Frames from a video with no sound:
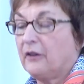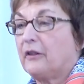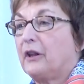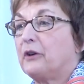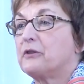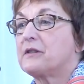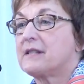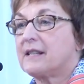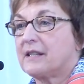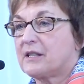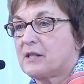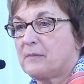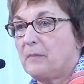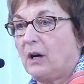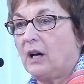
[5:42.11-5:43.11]
Those
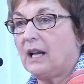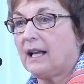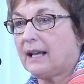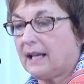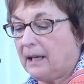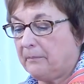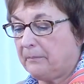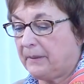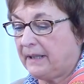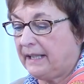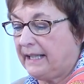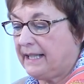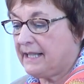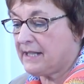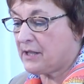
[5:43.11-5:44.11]
smaller
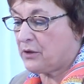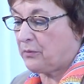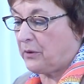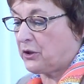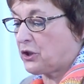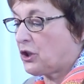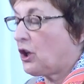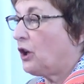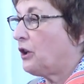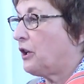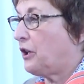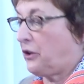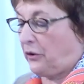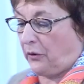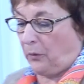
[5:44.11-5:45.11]
companies which
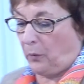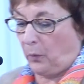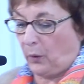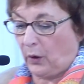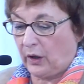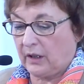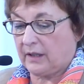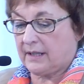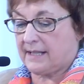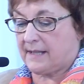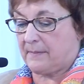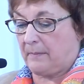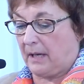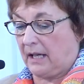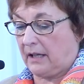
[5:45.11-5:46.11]
conquer the
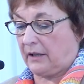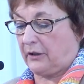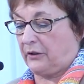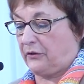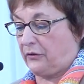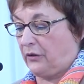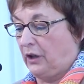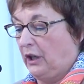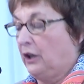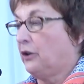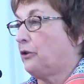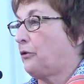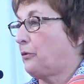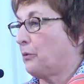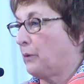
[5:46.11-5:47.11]
world's market
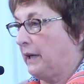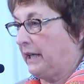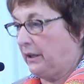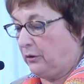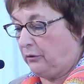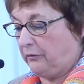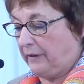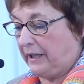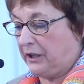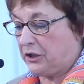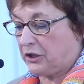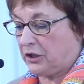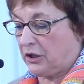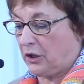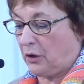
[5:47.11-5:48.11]
through
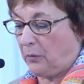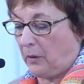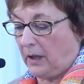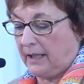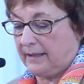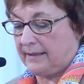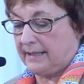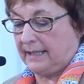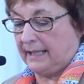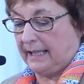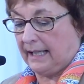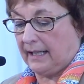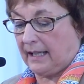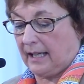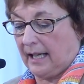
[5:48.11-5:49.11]
innovation,
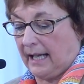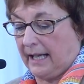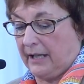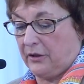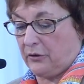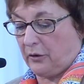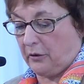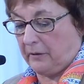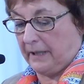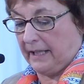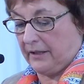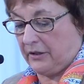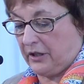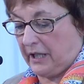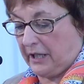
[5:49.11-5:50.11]
quality, and client
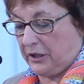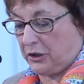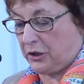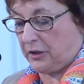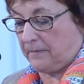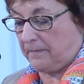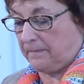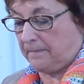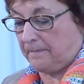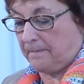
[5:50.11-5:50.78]
orientation.